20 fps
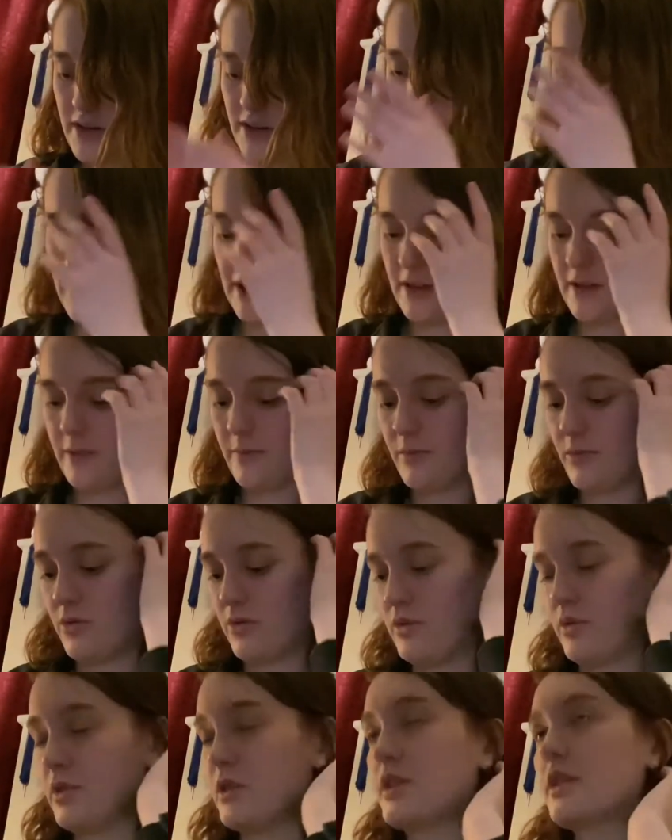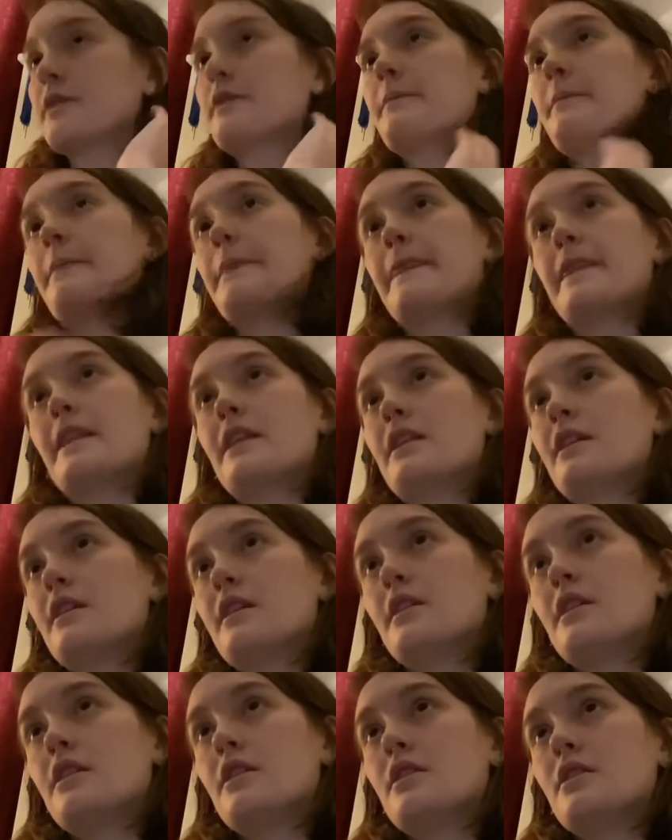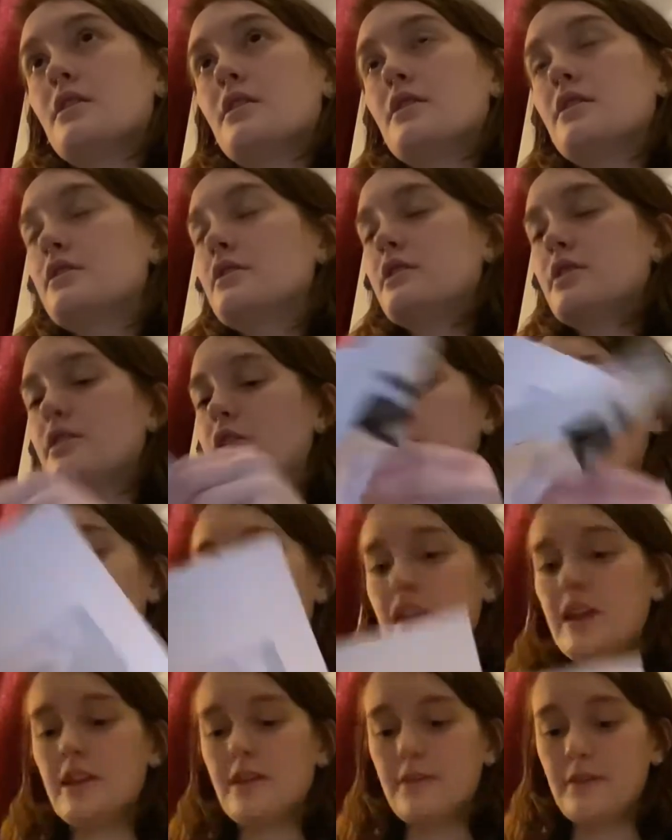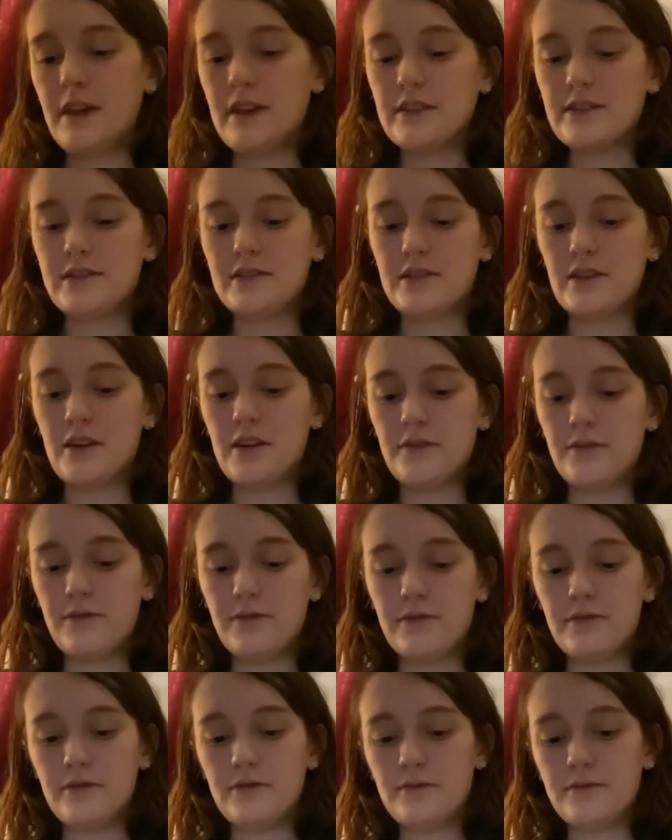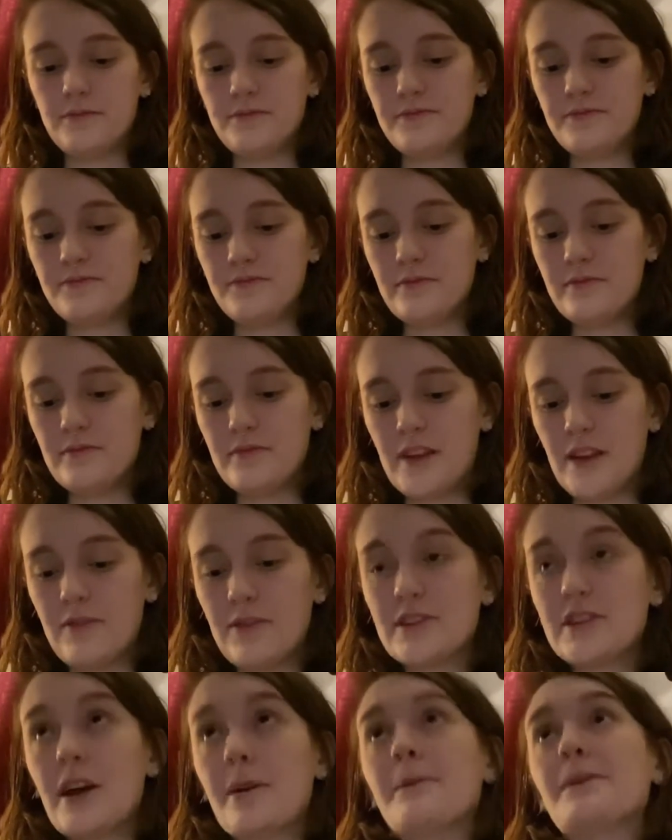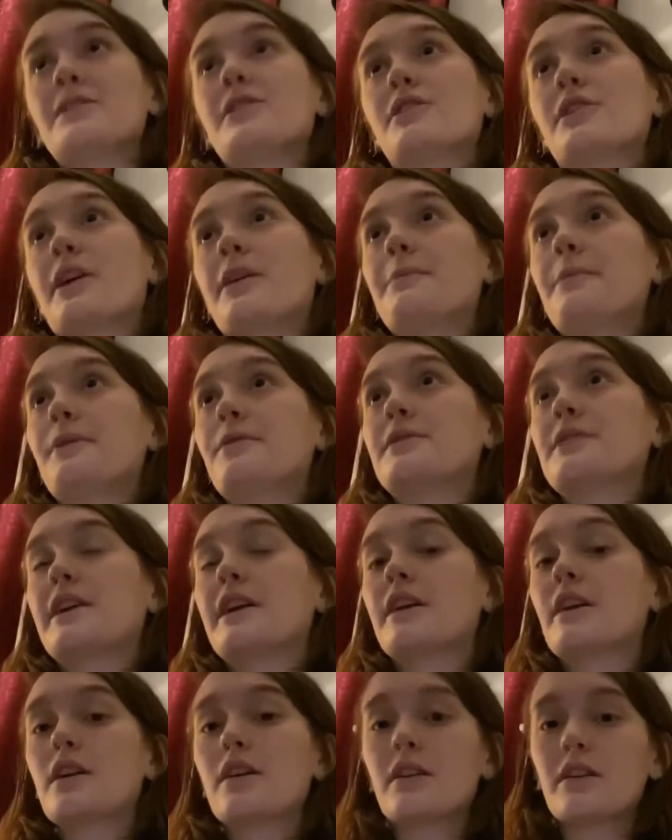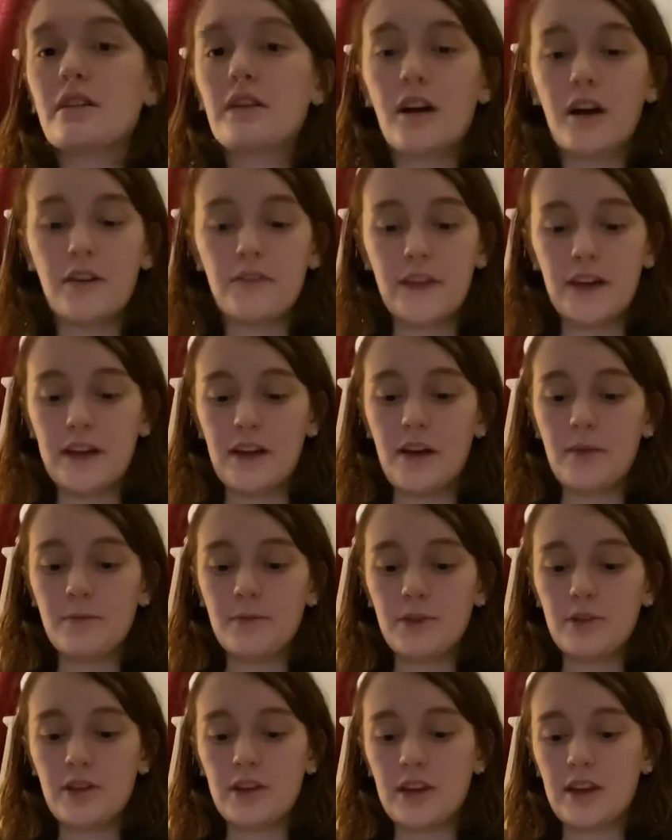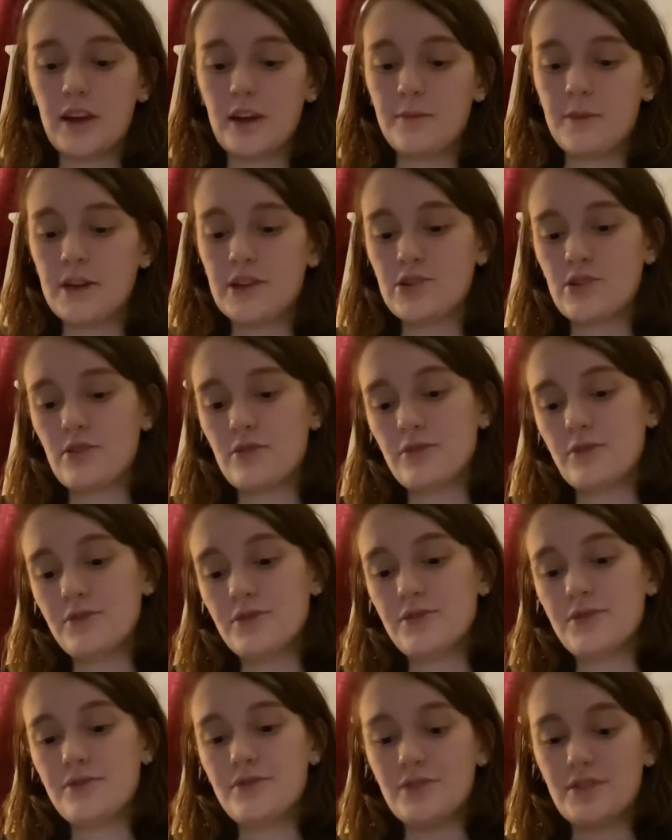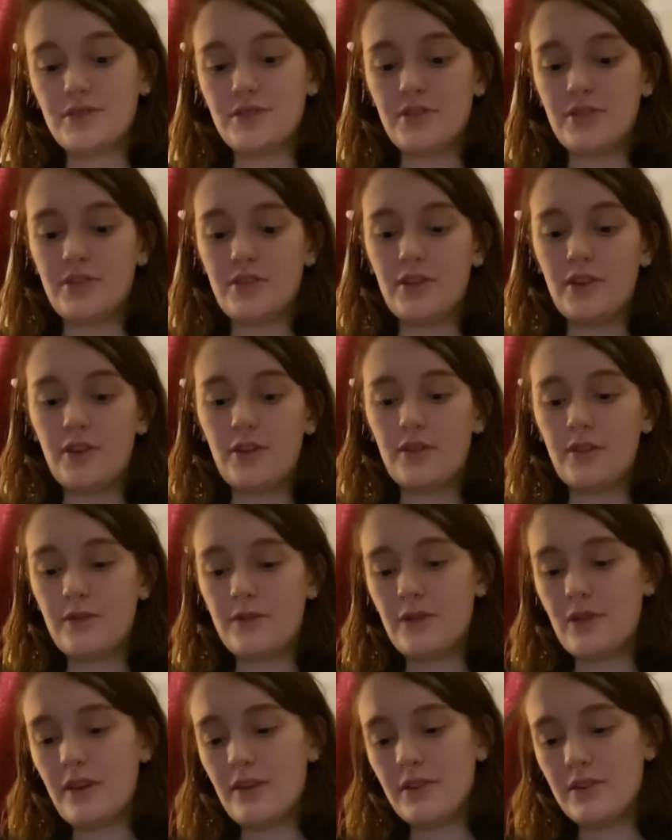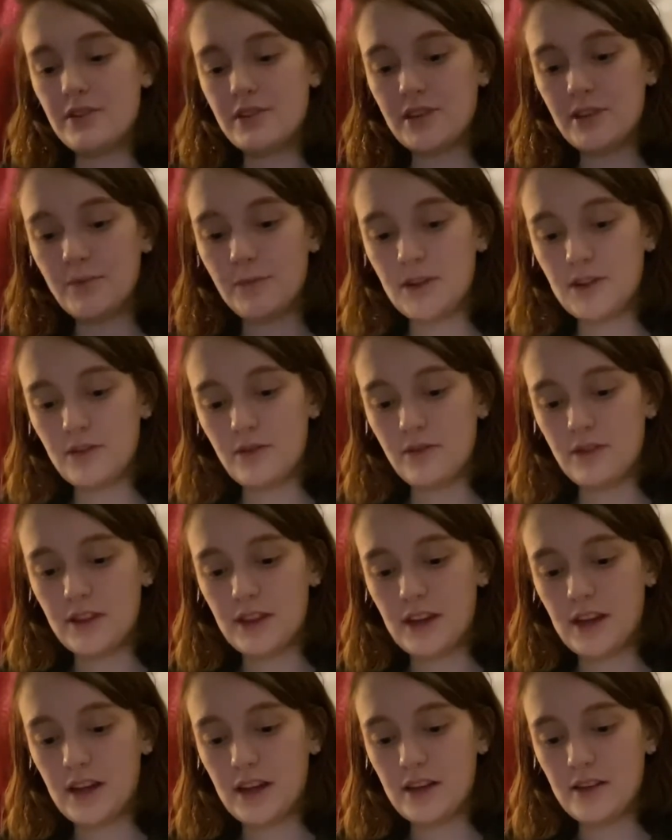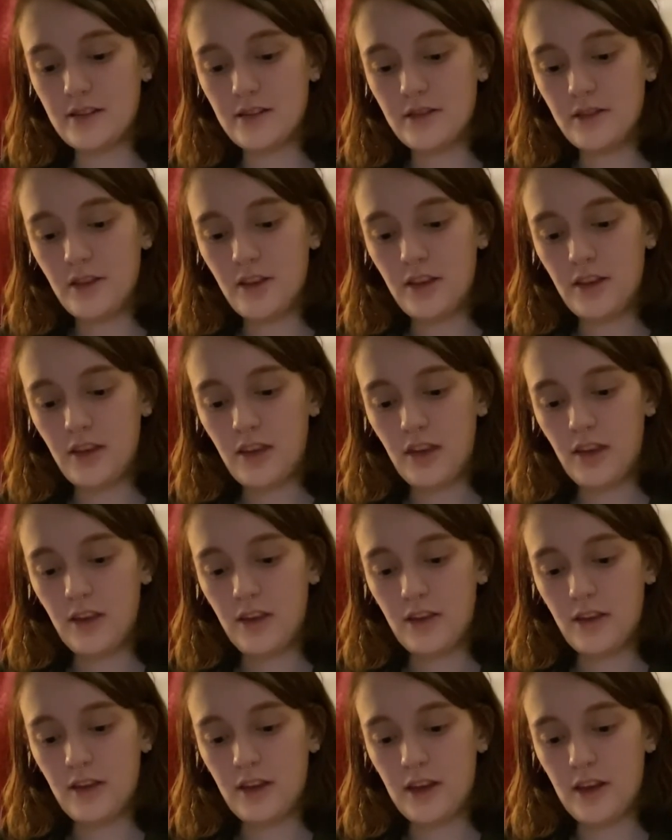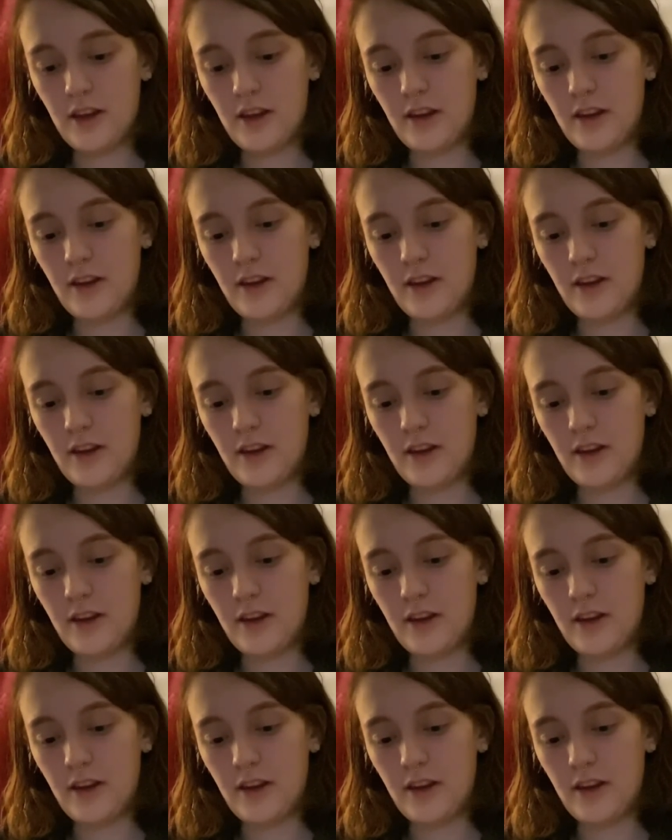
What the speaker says: them, or, you know, any of that stuff. Every time I look up over there, that I'm looking at my journals. Just so you know, if you ever see me doing that in